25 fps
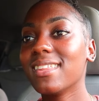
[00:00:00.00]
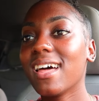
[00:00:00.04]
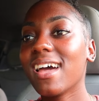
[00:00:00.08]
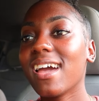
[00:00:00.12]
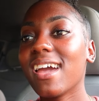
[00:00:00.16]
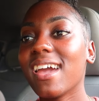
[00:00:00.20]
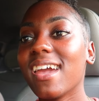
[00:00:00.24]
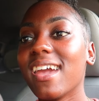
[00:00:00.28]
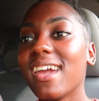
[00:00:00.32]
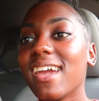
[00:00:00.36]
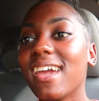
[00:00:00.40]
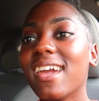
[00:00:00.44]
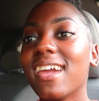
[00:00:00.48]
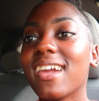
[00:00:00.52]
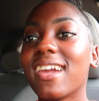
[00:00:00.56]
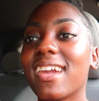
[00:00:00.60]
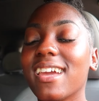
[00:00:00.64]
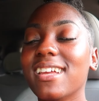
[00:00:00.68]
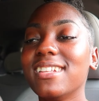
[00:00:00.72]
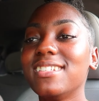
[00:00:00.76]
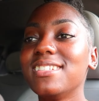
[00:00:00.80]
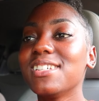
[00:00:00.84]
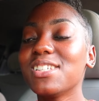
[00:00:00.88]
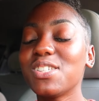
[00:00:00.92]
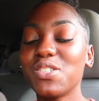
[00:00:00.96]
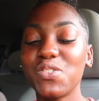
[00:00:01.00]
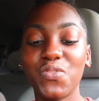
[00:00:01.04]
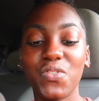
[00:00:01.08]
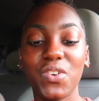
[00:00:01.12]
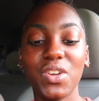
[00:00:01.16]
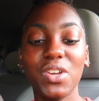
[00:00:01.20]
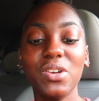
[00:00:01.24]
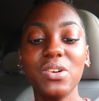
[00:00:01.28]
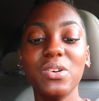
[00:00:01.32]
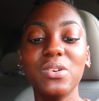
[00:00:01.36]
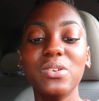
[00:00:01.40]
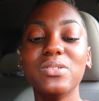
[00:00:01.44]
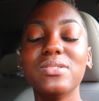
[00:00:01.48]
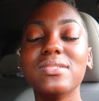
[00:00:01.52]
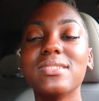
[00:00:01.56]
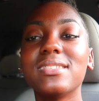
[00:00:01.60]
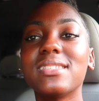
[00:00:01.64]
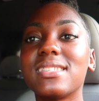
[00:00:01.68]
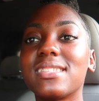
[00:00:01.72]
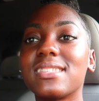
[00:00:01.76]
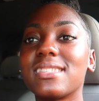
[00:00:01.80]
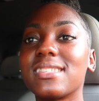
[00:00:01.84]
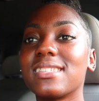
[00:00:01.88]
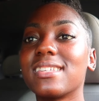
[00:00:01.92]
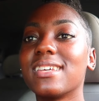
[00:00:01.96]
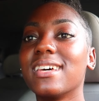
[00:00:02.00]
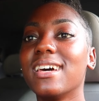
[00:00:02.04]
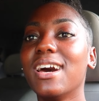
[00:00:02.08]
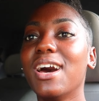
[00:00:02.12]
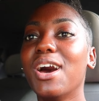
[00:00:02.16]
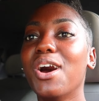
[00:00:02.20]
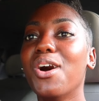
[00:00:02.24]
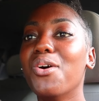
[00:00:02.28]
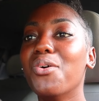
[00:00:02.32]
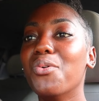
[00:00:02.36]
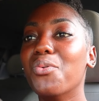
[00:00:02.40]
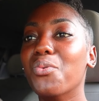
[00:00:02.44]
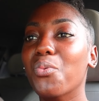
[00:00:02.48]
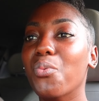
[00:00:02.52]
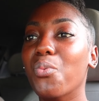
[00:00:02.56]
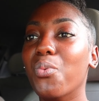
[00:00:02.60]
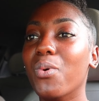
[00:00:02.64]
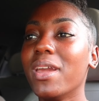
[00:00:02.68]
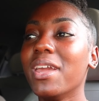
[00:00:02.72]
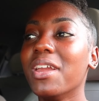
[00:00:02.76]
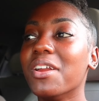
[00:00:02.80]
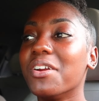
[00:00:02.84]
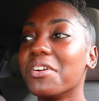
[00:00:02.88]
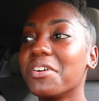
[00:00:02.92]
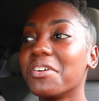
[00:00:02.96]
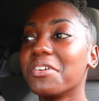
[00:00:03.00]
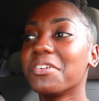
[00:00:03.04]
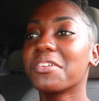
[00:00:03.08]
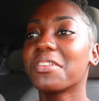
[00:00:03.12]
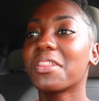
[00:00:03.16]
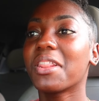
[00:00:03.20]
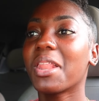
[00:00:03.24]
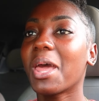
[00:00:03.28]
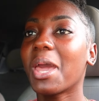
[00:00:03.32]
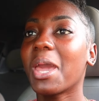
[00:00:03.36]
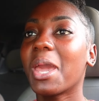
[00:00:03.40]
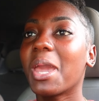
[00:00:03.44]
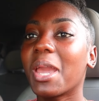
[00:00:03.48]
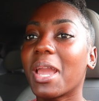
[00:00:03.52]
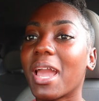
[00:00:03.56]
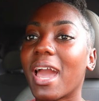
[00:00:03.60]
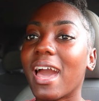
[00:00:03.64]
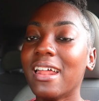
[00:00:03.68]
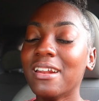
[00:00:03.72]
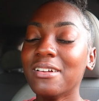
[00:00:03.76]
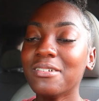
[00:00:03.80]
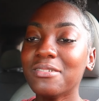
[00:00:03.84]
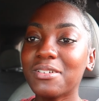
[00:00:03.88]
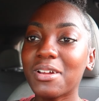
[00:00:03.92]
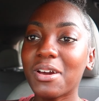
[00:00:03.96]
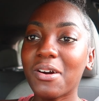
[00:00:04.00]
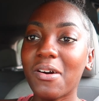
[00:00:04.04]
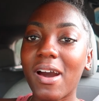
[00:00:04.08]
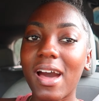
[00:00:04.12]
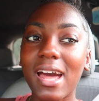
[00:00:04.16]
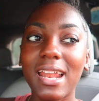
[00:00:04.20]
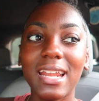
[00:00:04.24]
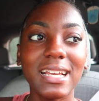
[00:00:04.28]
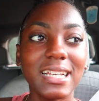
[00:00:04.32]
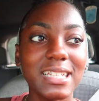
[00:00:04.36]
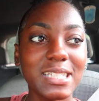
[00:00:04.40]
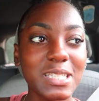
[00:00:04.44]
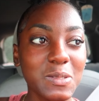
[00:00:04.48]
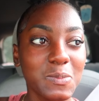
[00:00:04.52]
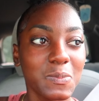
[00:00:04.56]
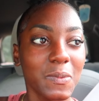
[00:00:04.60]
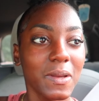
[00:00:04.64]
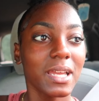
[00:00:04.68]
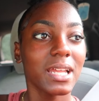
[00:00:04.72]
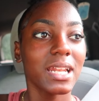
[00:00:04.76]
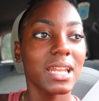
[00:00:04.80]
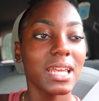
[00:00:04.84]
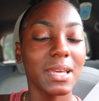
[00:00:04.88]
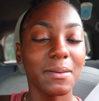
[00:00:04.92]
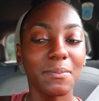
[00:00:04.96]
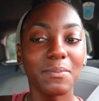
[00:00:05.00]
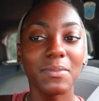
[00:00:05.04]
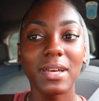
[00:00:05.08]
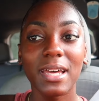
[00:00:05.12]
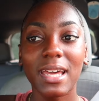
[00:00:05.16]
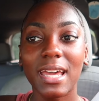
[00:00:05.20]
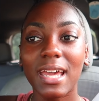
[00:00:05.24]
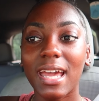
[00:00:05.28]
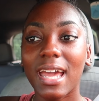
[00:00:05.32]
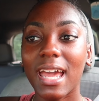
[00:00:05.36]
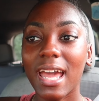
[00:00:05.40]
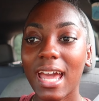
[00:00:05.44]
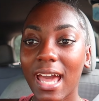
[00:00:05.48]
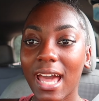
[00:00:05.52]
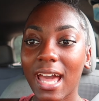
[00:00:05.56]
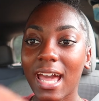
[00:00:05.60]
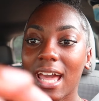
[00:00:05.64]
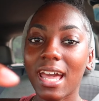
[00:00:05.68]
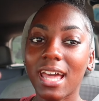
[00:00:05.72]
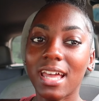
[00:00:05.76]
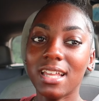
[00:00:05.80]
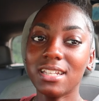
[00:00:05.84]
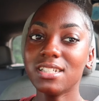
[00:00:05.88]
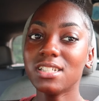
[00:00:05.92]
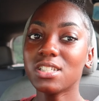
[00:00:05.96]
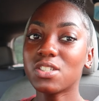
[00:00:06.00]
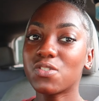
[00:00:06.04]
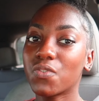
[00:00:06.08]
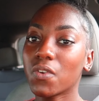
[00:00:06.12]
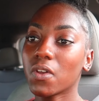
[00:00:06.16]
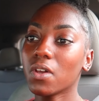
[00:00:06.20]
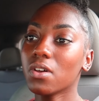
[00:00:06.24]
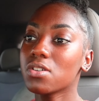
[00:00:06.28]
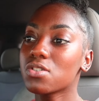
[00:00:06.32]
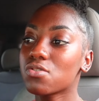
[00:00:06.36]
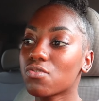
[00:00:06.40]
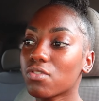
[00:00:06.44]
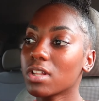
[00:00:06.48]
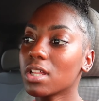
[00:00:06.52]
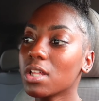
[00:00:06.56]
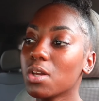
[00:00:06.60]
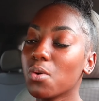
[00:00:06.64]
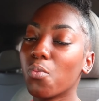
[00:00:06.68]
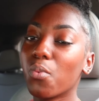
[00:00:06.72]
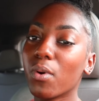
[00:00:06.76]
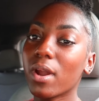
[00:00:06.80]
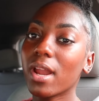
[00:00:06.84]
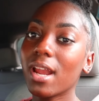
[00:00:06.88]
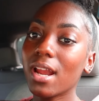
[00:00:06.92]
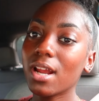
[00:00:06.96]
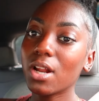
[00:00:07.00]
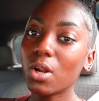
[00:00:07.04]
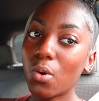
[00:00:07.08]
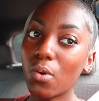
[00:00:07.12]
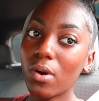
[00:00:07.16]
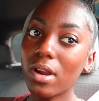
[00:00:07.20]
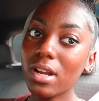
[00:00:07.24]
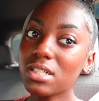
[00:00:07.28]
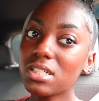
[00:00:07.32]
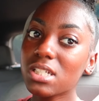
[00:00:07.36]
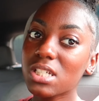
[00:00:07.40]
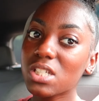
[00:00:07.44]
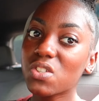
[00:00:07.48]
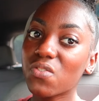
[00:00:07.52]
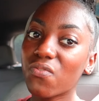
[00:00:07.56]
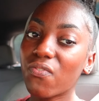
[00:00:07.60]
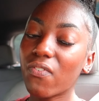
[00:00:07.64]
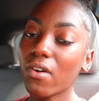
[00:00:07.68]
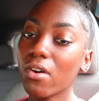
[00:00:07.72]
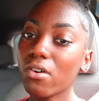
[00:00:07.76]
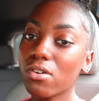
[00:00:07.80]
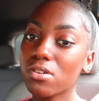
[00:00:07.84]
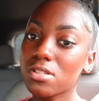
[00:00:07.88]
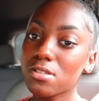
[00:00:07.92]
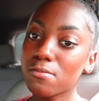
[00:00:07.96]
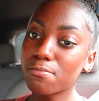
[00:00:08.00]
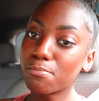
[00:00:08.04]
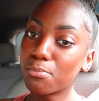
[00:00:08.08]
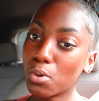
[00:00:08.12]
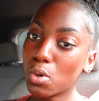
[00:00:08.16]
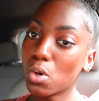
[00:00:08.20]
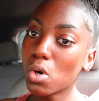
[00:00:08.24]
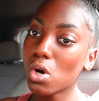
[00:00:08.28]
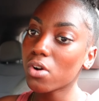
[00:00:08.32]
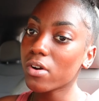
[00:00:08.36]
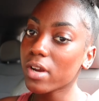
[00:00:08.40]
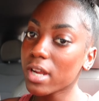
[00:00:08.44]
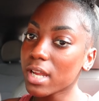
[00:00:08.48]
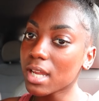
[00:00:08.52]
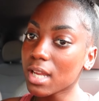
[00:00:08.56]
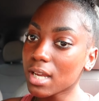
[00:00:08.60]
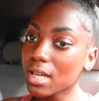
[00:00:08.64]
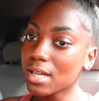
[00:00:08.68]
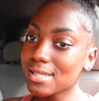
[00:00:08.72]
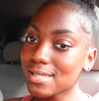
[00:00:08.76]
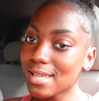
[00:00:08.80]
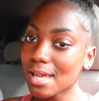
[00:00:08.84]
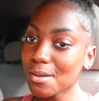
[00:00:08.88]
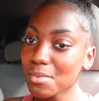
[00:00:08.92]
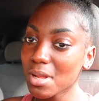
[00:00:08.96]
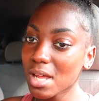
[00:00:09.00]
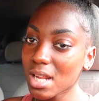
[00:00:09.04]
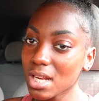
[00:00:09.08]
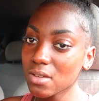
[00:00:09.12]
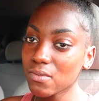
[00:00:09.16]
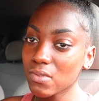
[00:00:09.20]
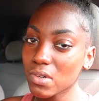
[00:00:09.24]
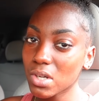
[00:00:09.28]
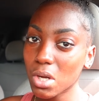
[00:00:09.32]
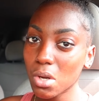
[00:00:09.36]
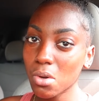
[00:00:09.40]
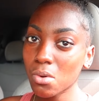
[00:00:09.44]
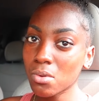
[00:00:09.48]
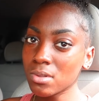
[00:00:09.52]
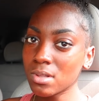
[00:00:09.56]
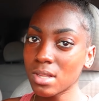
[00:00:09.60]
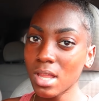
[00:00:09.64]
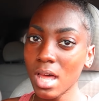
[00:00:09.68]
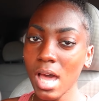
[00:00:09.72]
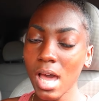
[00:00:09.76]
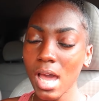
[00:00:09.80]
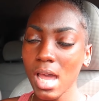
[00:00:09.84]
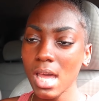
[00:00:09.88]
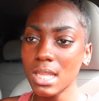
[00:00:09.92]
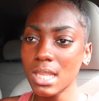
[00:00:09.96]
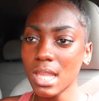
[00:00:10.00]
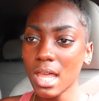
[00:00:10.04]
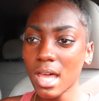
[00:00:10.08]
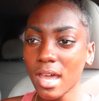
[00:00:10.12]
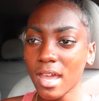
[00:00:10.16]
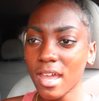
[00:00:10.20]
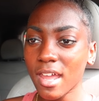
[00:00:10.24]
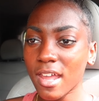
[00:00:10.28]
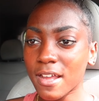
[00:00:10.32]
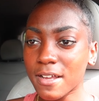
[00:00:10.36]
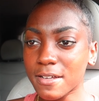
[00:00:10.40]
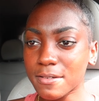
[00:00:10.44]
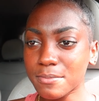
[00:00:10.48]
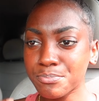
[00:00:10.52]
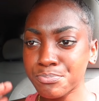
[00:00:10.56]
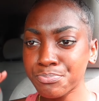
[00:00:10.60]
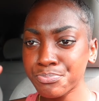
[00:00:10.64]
like it just feels weird like i don't know how to explain it but it just feels really weird or it just feels boring because i'm not even gonna lie like